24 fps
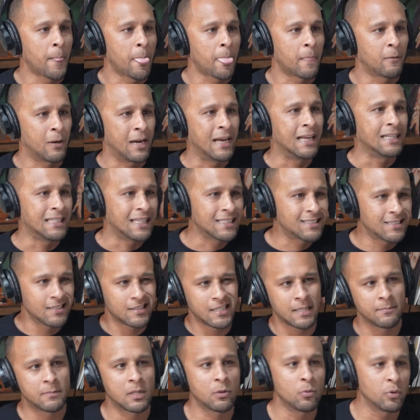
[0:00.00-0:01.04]
right? And that's the
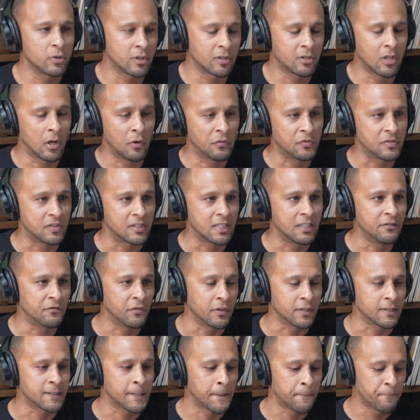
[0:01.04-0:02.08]
same thing with the Dolphins'
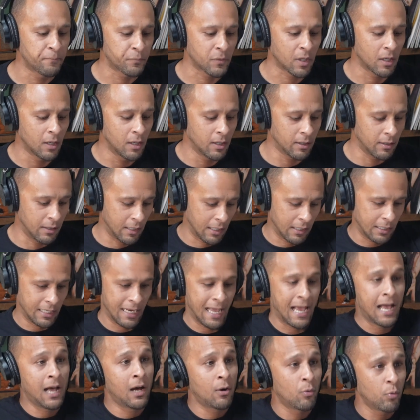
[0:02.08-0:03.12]
defense.
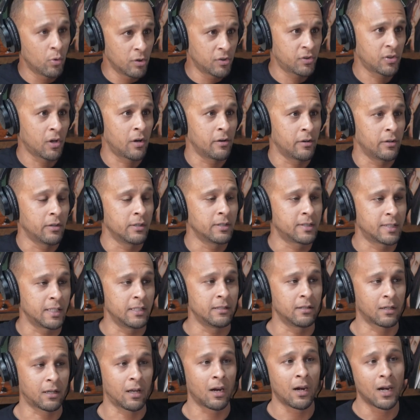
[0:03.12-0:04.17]
Now we're starting to see
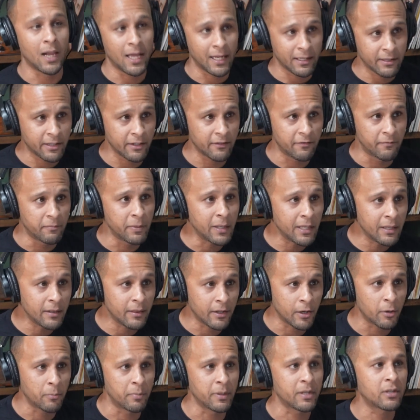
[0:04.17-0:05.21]
the collective be
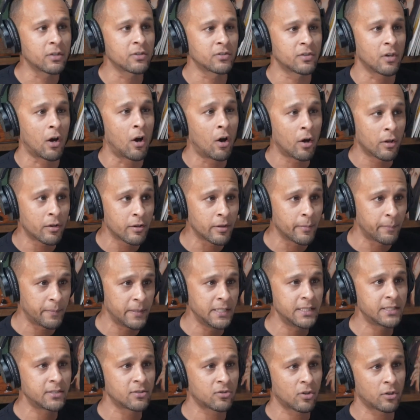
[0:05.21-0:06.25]
there because all of the
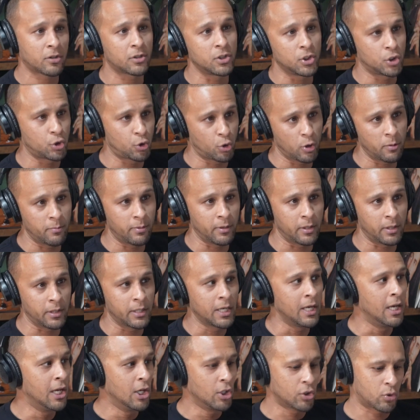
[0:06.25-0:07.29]
pieces are contributing.
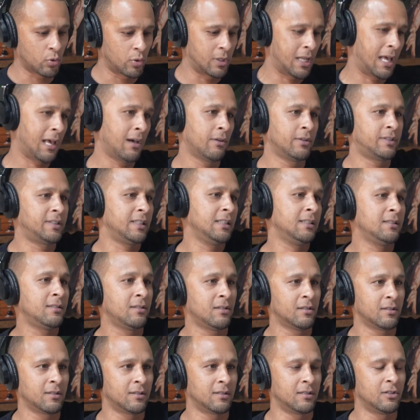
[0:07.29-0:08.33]
So now it's easy
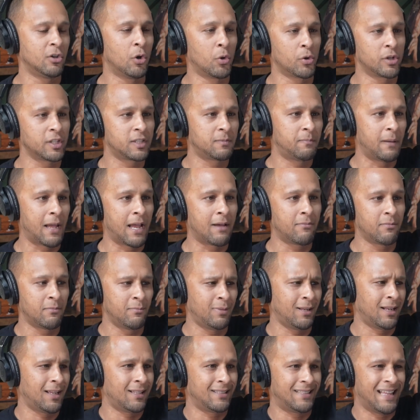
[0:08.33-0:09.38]
to notice Bam and
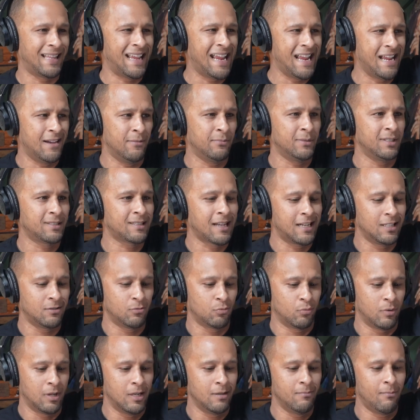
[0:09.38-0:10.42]
be like, damn, this guy's
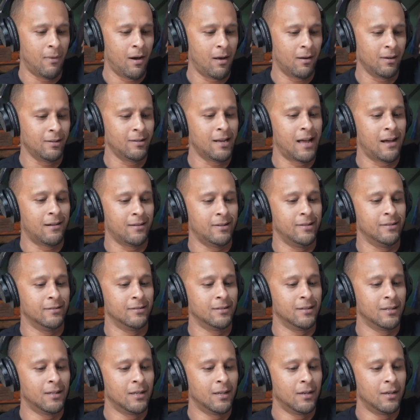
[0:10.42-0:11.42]
really balling out here,